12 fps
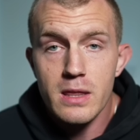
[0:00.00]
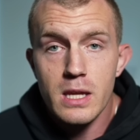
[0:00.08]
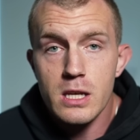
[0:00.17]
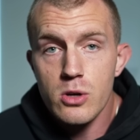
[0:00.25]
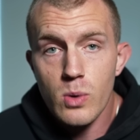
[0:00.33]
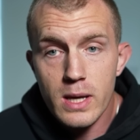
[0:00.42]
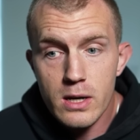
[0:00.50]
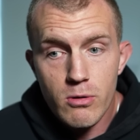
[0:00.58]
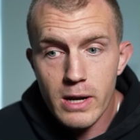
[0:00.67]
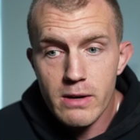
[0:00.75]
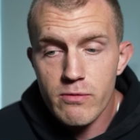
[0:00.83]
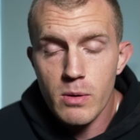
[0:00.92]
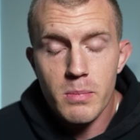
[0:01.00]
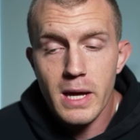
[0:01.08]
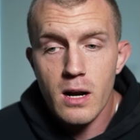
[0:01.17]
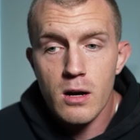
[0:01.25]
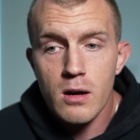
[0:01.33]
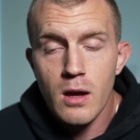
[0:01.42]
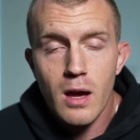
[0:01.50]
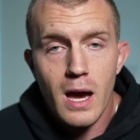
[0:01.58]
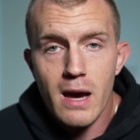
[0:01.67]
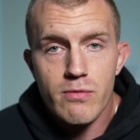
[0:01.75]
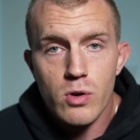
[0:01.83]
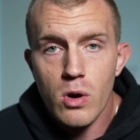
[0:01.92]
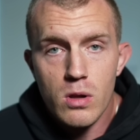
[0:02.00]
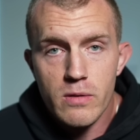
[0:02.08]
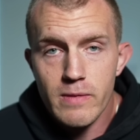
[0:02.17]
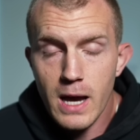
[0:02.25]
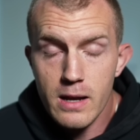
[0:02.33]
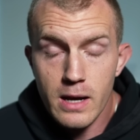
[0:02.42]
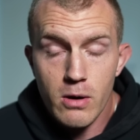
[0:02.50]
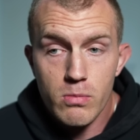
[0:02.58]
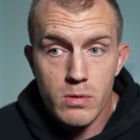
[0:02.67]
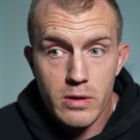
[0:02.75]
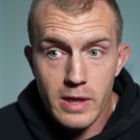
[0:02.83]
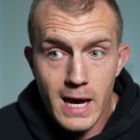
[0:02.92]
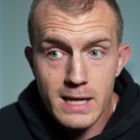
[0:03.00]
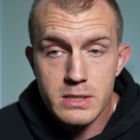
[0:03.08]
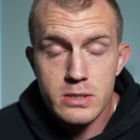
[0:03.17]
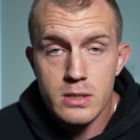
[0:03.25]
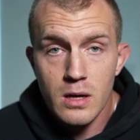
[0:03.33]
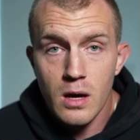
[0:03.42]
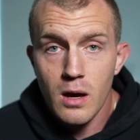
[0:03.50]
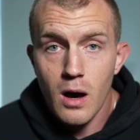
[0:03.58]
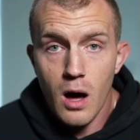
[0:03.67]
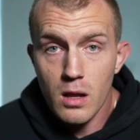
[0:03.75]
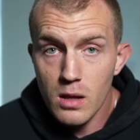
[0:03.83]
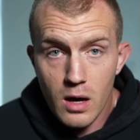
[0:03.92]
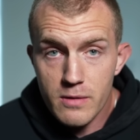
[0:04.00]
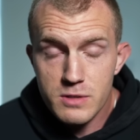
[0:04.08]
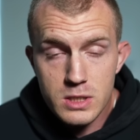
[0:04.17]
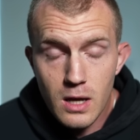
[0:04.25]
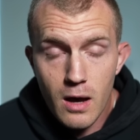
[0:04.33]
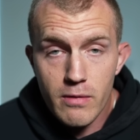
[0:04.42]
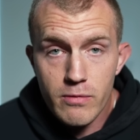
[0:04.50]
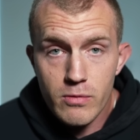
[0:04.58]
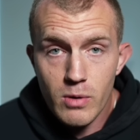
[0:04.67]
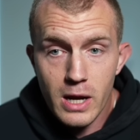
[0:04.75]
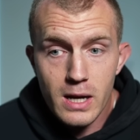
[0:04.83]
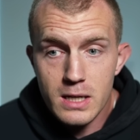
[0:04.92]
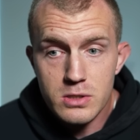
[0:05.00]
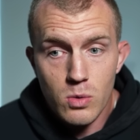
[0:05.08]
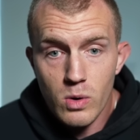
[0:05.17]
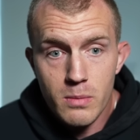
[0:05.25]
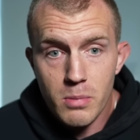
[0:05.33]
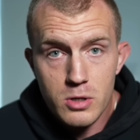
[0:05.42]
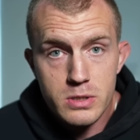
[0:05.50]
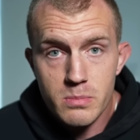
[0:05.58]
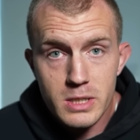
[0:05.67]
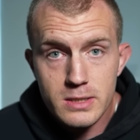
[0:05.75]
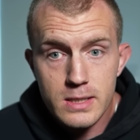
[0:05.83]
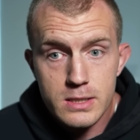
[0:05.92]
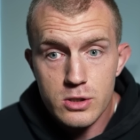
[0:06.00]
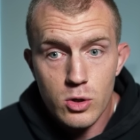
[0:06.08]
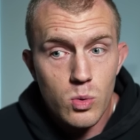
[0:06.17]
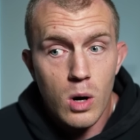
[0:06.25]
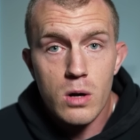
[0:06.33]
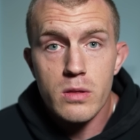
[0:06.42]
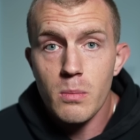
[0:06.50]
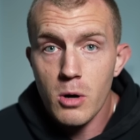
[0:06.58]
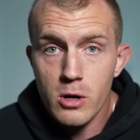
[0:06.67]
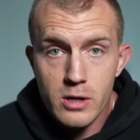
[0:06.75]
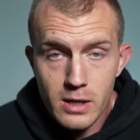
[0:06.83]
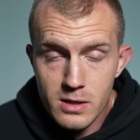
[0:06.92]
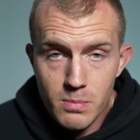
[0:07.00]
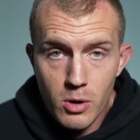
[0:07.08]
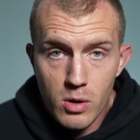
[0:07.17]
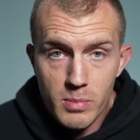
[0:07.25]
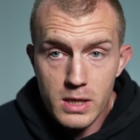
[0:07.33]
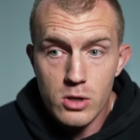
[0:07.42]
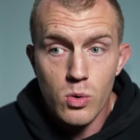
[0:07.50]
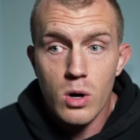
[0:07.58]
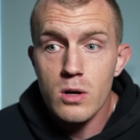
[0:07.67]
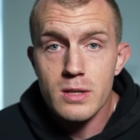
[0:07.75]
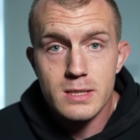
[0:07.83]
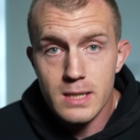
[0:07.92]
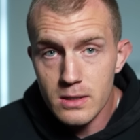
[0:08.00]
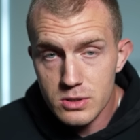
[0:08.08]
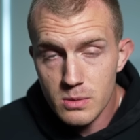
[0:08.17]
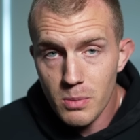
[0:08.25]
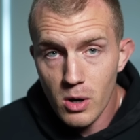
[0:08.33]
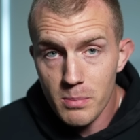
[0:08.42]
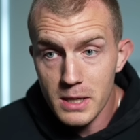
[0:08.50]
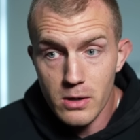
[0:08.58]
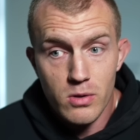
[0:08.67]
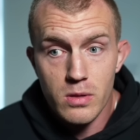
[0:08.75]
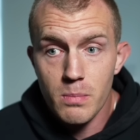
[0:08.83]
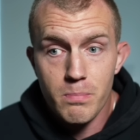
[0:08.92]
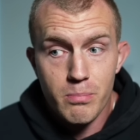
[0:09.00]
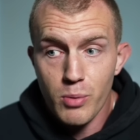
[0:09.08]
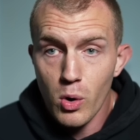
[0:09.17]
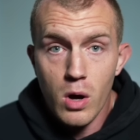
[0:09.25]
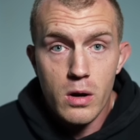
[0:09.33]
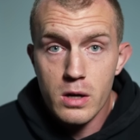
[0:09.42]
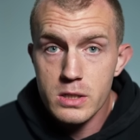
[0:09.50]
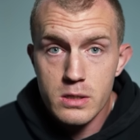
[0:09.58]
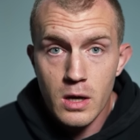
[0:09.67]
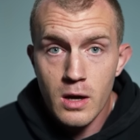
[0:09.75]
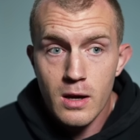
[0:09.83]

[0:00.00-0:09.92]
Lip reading: and then you iterate from there after all of that. Now that's a lot of stuff, right? As a one-person business, you are the marketing department, you are the sales department, you're the product